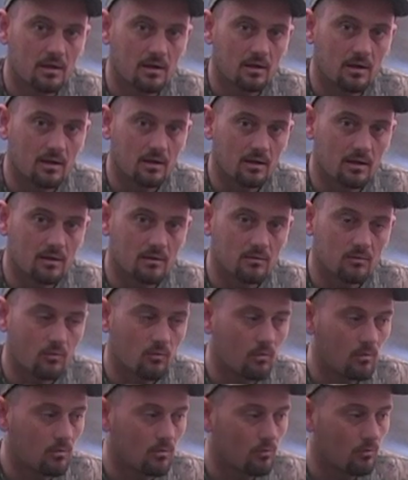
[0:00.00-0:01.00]
And
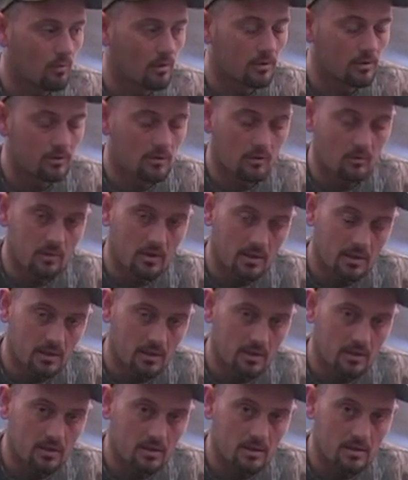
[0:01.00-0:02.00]
what you're going to want to
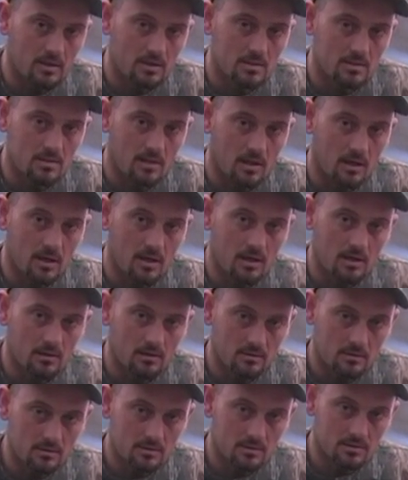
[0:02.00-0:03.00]
get is
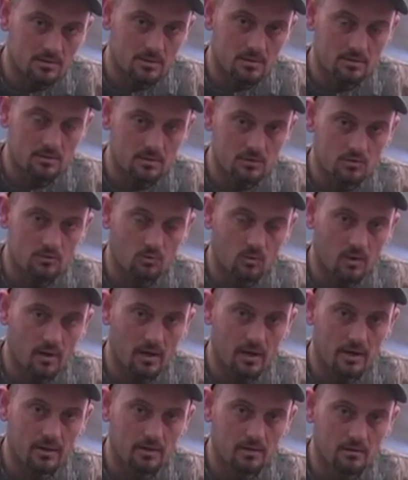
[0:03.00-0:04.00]
a 6-inch
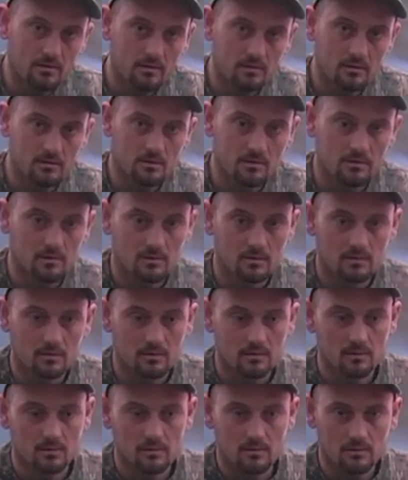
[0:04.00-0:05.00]
wide,
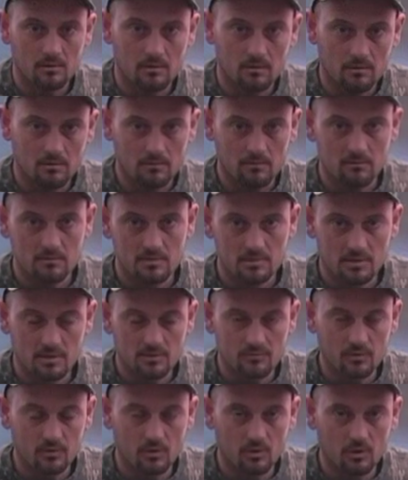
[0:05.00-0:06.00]

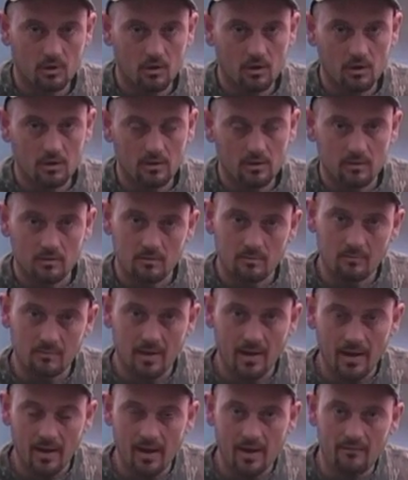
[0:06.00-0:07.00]
6-foot long,
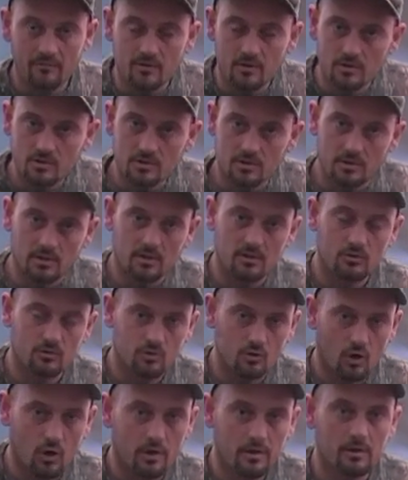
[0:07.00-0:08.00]
by 1/2 inch thick
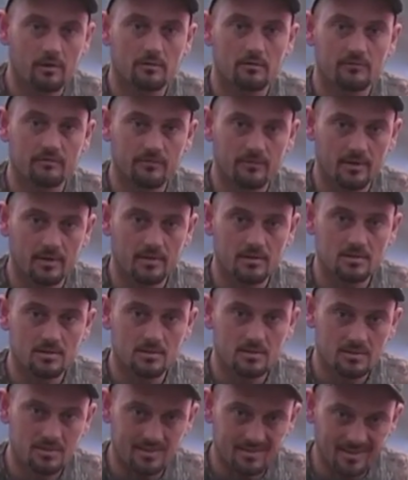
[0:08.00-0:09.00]
dog-eared
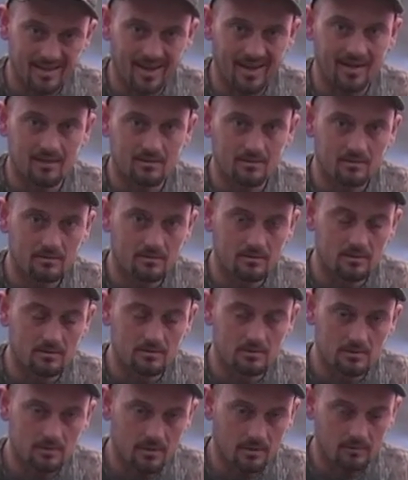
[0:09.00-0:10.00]
fence slat.
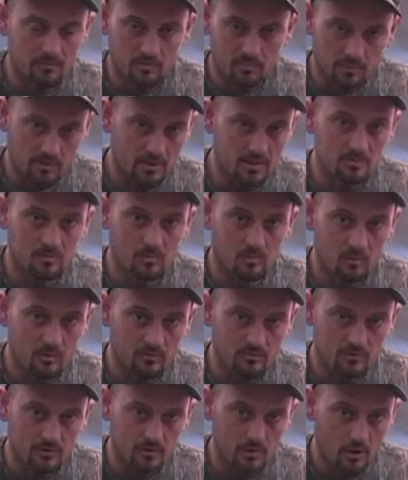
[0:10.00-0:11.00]
It's just like a replacement
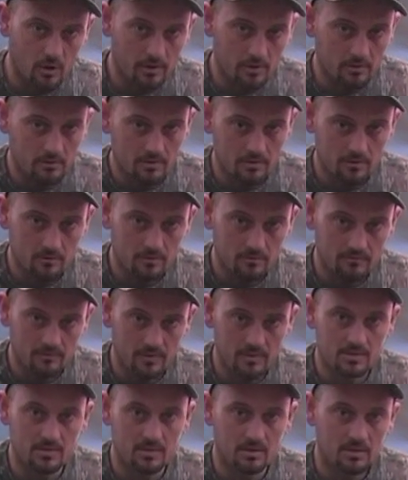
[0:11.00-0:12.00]
board for dog-eared
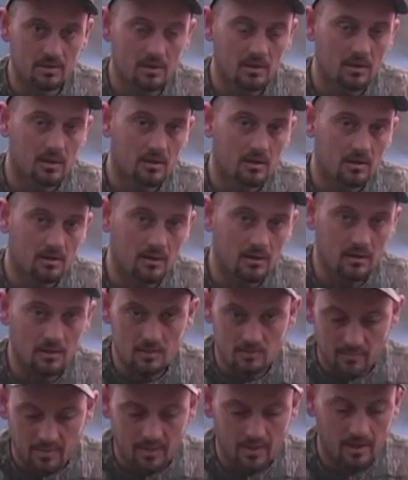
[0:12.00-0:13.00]
fencing, and
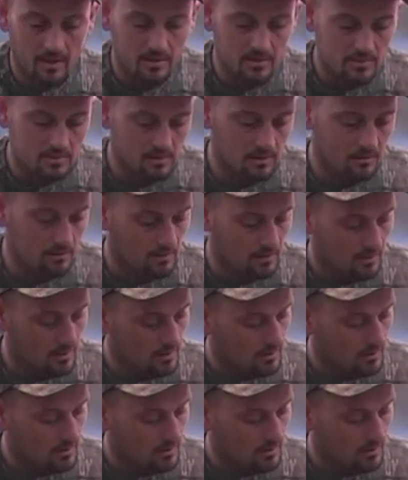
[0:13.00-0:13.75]
it's made out of cedar.